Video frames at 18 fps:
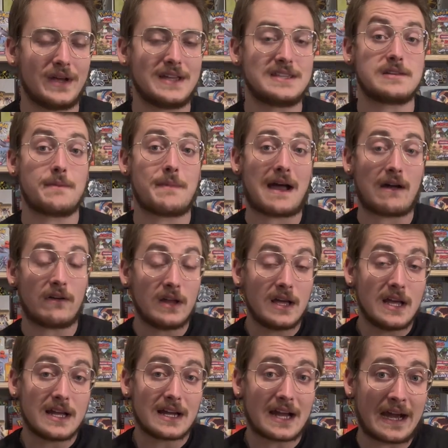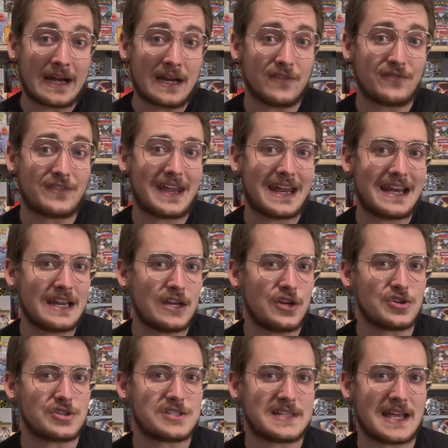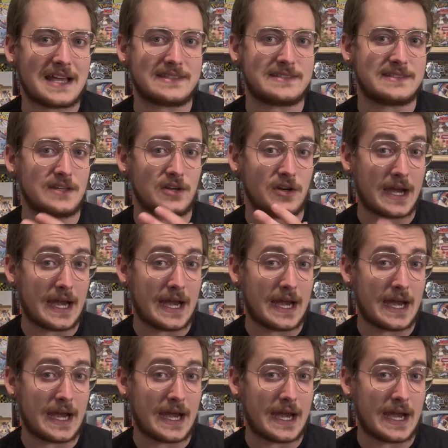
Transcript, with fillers: it's about kind of getting your sets and your